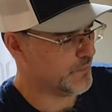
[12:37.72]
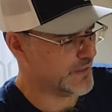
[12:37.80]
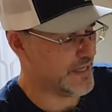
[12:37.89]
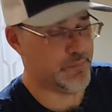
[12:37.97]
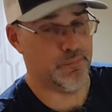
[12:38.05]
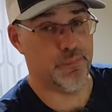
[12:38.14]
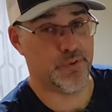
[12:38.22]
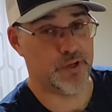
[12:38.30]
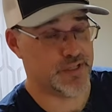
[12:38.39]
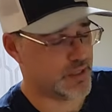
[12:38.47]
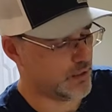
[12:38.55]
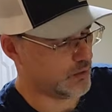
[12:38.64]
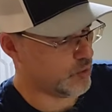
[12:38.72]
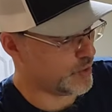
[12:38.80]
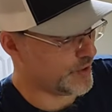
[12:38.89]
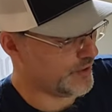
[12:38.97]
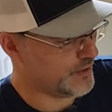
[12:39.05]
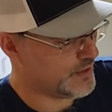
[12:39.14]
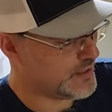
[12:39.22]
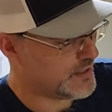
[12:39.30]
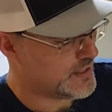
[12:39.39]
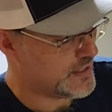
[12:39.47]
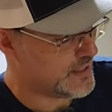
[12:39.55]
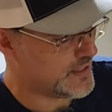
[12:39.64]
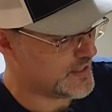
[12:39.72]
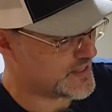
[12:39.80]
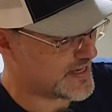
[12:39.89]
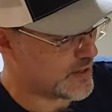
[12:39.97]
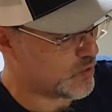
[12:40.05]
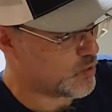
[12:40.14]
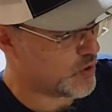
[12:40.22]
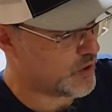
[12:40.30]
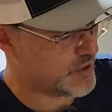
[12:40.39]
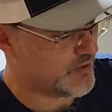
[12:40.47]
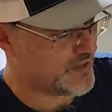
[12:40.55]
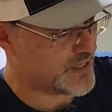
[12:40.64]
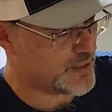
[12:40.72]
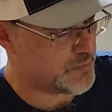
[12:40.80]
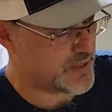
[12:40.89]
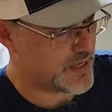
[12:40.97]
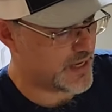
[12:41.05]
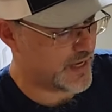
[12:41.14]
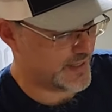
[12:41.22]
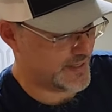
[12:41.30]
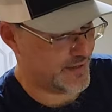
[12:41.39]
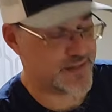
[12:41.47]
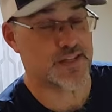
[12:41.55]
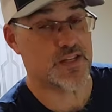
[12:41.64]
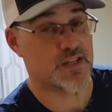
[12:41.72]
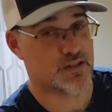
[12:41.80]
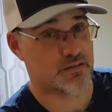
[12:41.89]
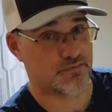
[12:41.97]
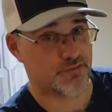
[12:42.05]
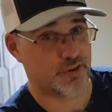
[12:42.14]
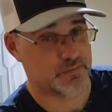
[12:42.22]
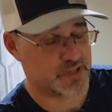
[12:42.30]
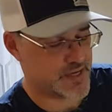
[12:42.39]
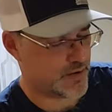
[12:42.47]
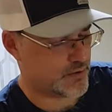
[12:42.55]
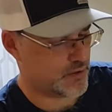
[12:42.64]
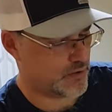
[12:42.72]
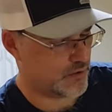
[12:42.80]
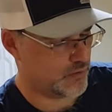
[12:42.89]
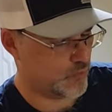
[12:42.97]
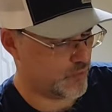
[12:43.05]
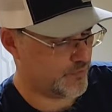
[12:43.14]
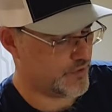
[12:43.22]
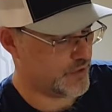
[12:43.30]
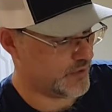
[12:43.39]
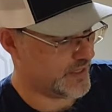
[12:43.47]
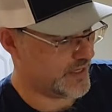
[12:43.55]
Again, pretty tall order. The sound quality of the EPI, now this is from Stereo Review,